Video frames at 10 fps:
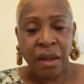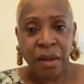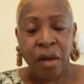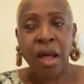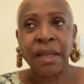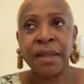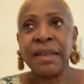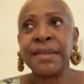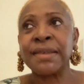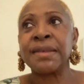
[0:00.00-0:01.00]

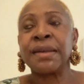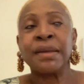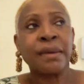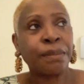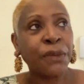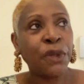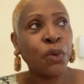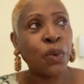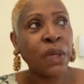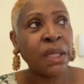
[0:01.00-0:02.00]
colonies,
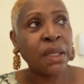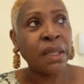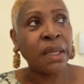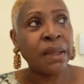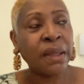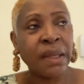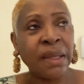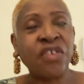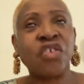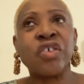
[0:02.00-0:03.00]
in
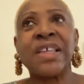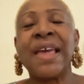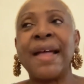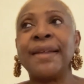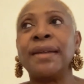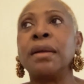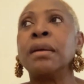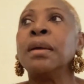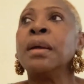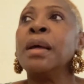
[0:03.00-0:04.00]
eastern Canada,
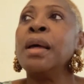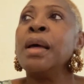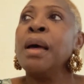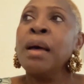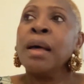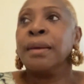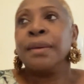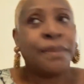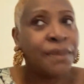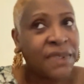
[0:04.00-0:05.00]

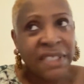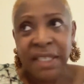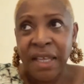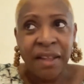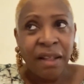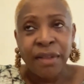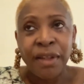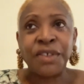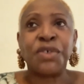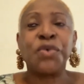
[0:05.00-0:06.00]
sitting on
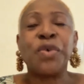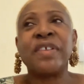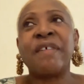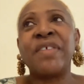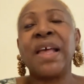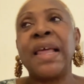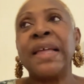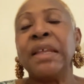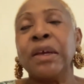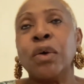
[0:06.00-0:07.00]
the shores of the
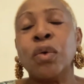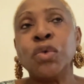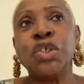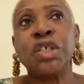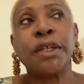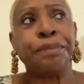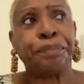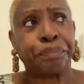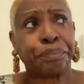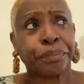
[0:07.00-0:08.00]
Atlantic Ocean.
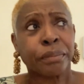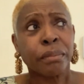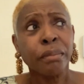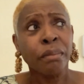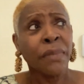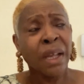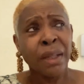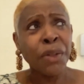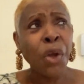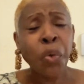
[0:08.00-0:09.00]

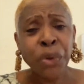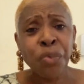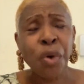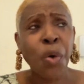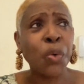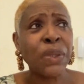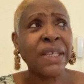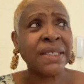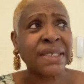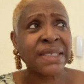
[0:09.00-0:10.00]
Down the road
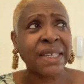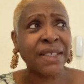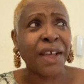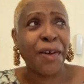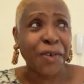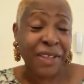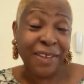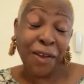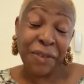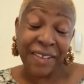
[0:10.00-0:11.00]
is, or
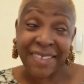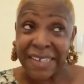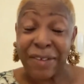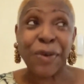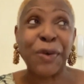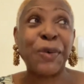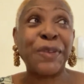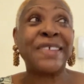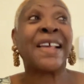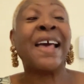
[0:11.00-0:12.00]
down the sea
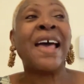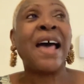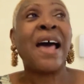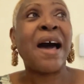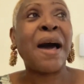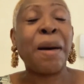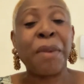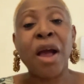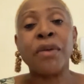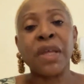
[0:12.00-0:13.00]
roads, are the